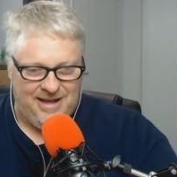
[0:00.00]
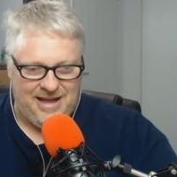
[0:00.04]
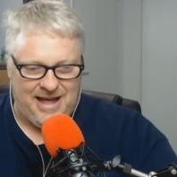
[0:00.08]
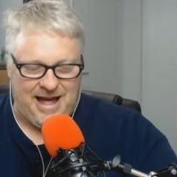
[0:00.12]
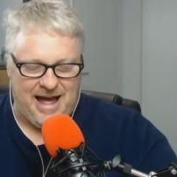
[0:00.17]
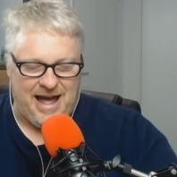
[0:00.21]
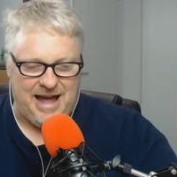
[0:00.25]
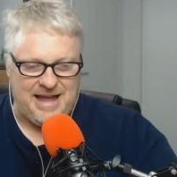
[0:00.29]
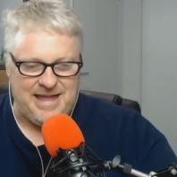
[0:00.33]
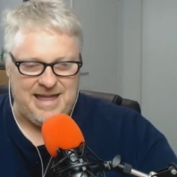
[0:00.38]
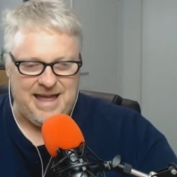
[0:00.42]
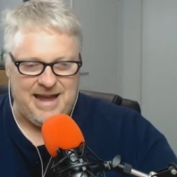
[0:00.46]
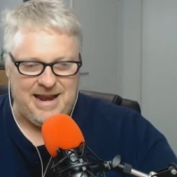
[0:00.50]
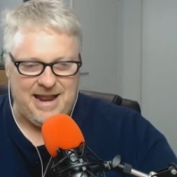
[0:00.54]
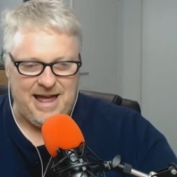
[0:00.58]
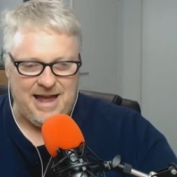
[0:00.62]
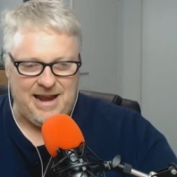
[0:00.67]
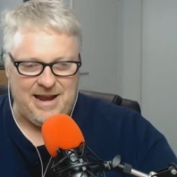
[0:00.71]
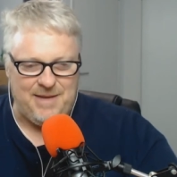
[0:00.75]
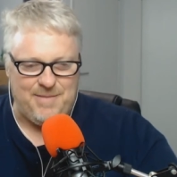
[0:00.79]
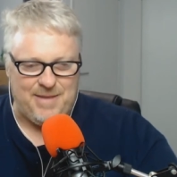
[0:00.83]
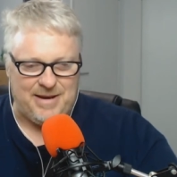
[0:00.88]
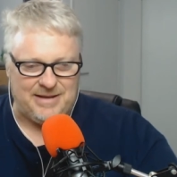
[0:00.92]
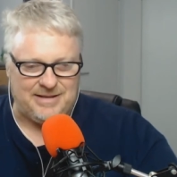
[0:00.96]
uh, yet. It
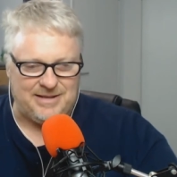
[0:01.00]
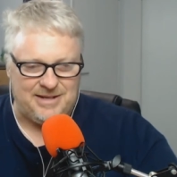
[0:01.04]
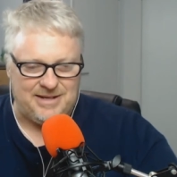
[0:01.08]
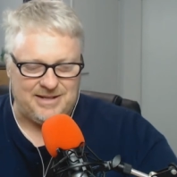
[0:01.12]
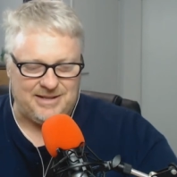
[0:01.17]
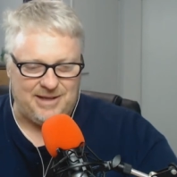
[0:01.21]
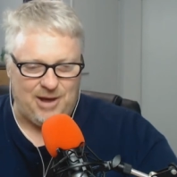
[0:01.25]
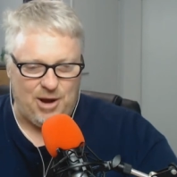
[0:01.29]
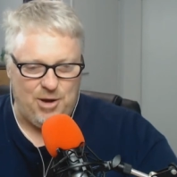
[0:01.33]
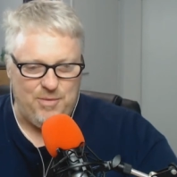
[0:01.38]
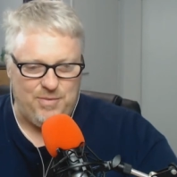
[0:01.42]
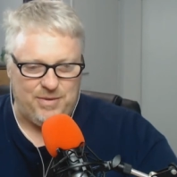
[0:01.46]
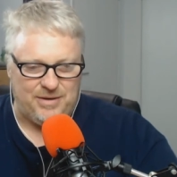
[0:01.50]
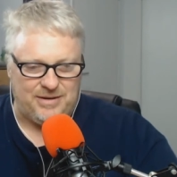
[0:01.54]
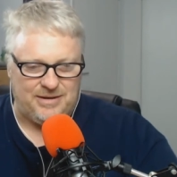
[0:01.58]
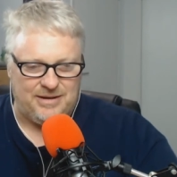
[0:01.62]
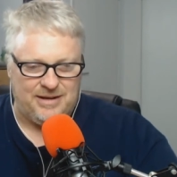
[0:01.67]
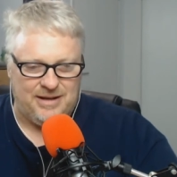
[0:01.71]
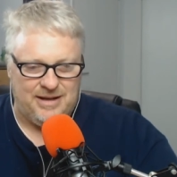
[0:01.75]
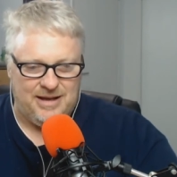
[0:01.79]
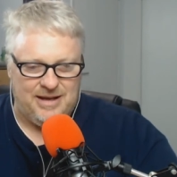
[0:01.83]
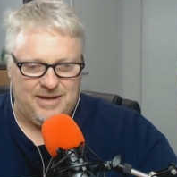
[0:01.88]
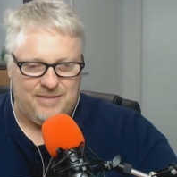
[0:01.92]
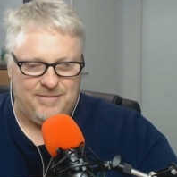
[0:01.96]
only must have just opened.
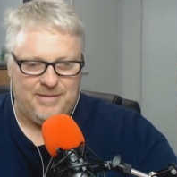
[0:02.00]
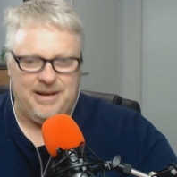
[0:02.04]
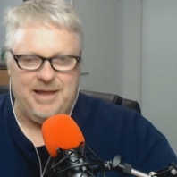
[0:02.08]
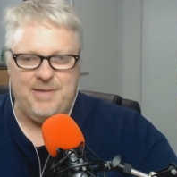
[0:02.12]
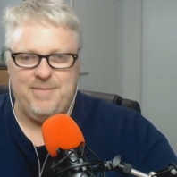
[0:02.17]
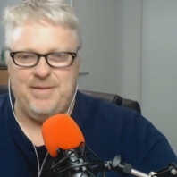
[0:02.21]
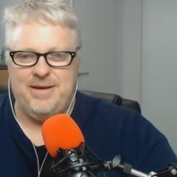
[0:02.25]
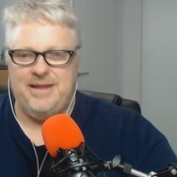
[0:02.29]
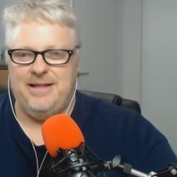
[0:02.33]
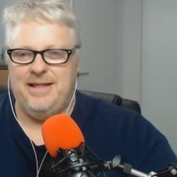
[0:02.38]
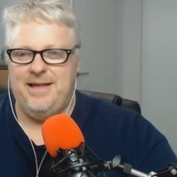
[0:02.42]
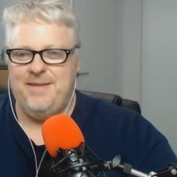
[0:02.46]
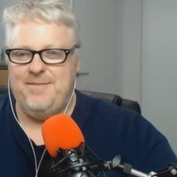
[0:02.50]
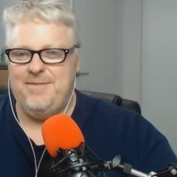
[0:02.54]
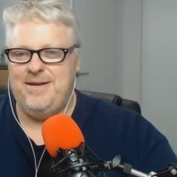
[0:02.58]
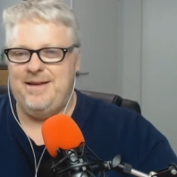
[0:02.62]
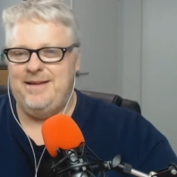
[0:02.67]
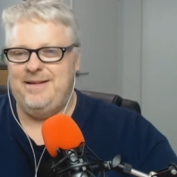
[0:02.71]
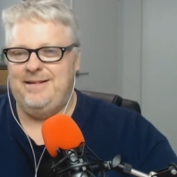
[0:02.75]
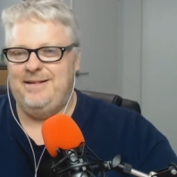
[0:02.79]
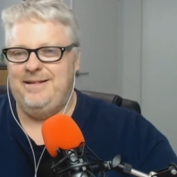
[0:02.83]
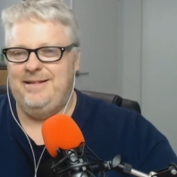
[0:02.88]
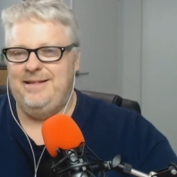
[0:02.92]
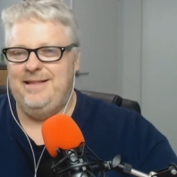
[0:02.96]
But let me let
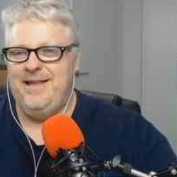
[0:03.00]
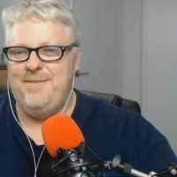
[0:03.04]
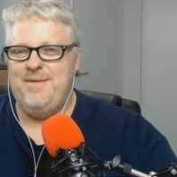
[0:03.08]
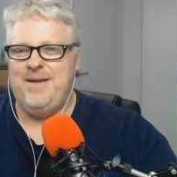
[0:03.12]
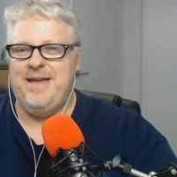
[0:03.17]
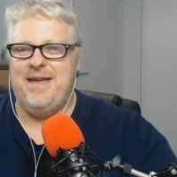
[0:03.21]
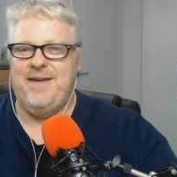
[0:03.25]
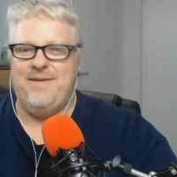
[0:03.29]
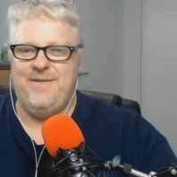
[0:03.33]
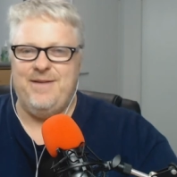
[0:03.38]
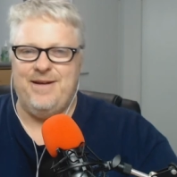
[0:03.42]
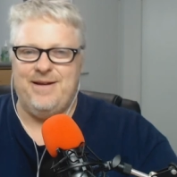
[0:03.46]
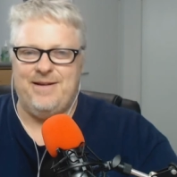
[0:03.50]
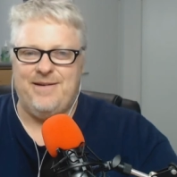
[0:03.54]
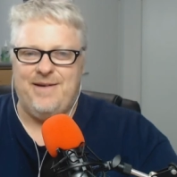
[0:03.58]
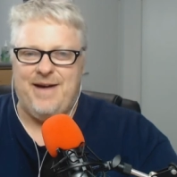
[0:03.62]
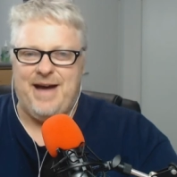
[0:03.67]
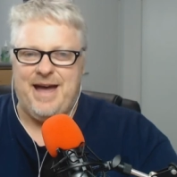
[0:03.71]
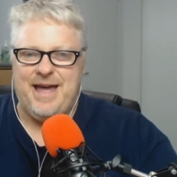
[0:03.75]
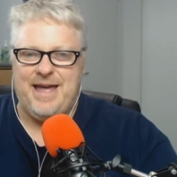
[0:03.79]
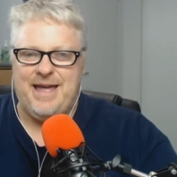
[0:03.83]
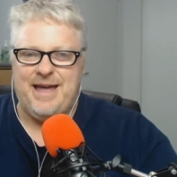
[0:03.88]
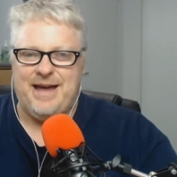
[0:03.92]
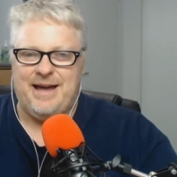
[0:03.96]
me let me give you
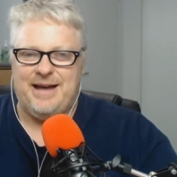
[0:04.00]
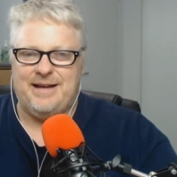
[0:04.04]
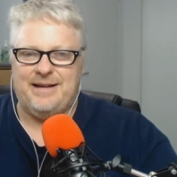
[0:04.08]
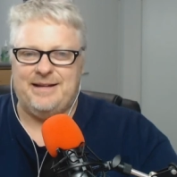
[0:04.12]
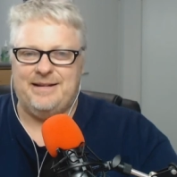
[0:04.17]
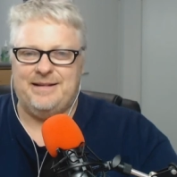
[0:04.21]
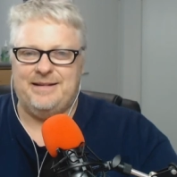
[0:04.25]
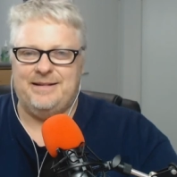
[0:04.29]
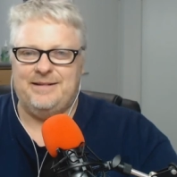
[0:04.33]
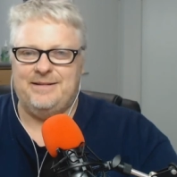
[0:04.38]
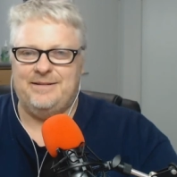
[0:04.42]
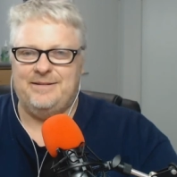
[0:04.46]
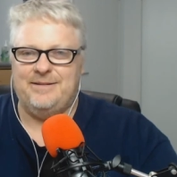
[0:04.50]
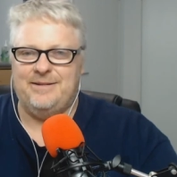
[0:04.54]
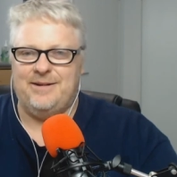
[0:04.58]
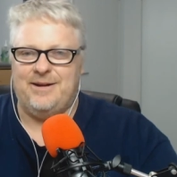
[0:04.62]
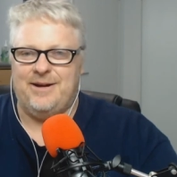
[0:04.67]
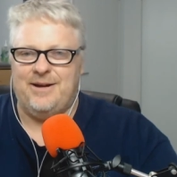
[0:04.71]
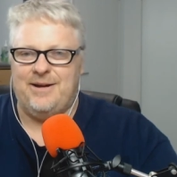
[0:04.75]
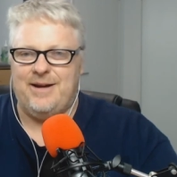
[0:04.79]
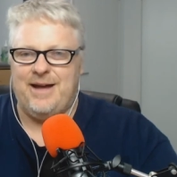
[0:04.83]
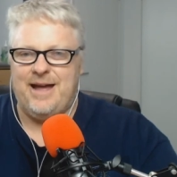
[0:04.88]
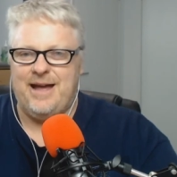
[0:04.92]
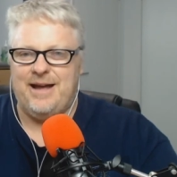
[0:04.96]
a. Uh,
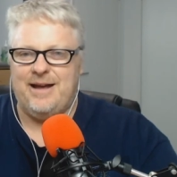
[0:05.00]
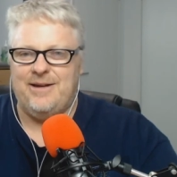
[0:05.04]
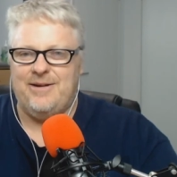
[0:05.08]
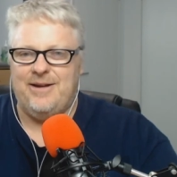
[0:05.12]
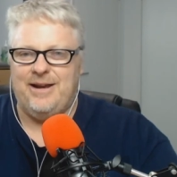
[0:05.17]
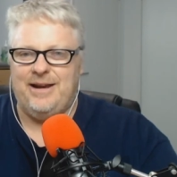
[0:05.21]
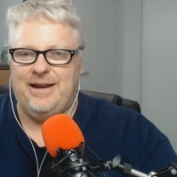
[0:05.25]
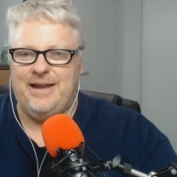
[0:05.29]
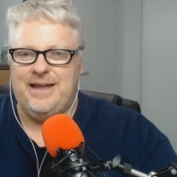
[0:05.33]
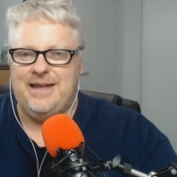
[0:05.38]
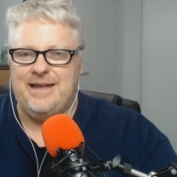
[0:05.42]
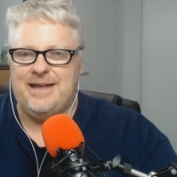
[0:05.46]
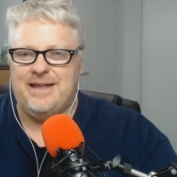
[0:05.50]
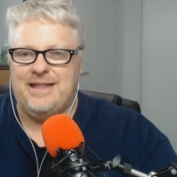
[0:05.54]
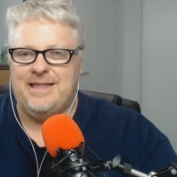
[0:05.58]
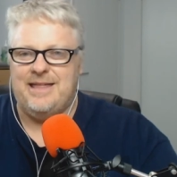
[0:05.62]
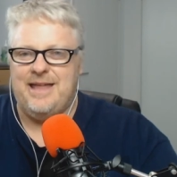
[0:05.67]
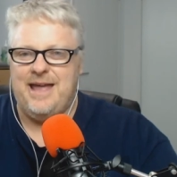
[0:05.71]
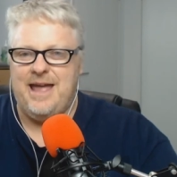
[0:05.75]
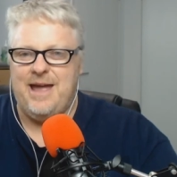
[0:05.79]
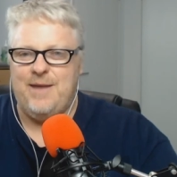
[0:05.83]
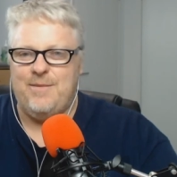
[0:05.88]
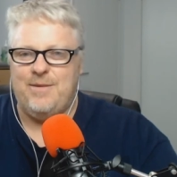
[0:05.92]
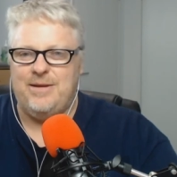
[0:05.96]
oh, how can I link in
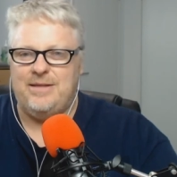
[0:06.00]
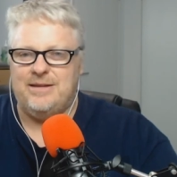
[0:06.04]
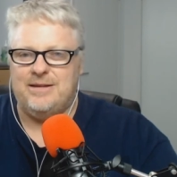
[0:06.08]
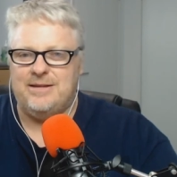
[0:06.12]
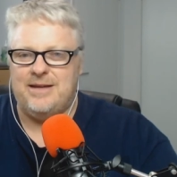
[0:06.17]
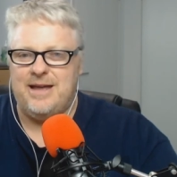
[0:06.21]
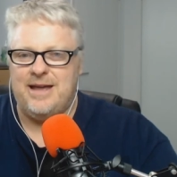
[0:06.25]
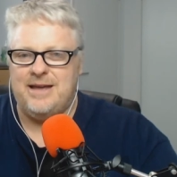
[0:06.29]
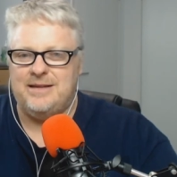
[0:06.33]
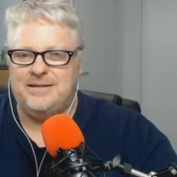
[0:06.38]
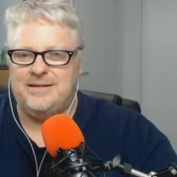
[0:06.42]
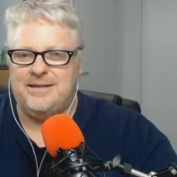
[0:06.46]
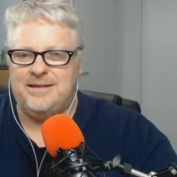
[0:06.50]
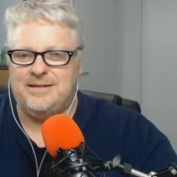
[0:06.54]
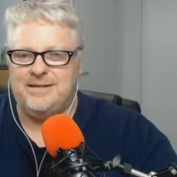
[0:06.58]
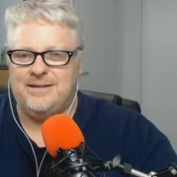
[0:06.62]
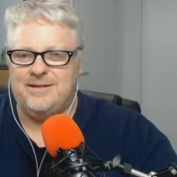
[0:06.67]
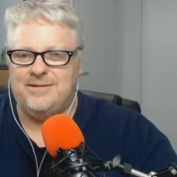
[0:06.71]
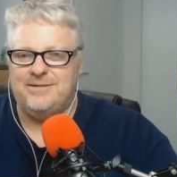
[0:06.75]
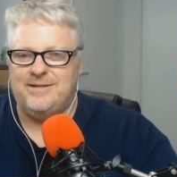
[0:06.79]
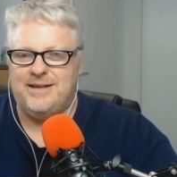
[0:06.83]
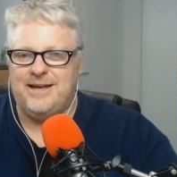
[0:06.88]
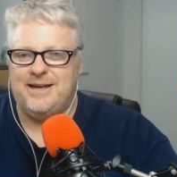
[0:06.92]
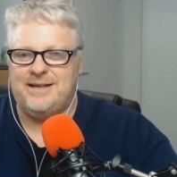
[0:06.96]
there when the
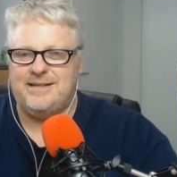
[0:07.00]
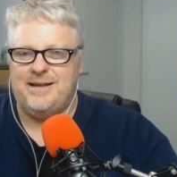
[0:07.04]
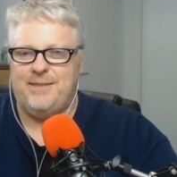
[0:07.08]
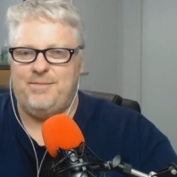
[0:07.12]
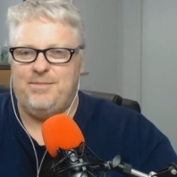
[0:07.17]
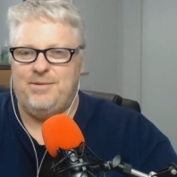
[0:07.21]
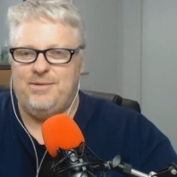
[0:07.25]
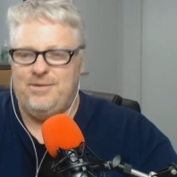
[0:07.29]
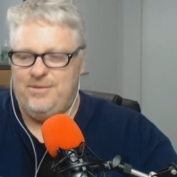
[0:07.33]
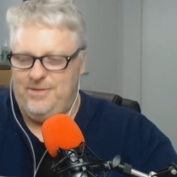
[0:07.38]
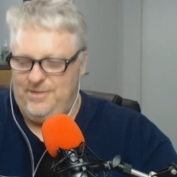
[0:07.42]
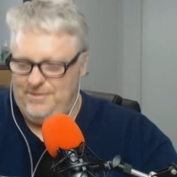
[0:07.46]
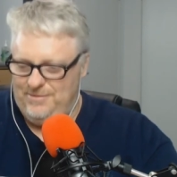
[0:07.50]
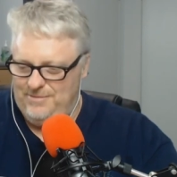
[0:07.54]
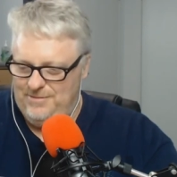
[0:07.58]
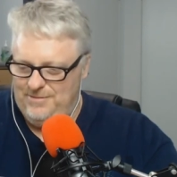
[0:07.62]
SSL takes up all the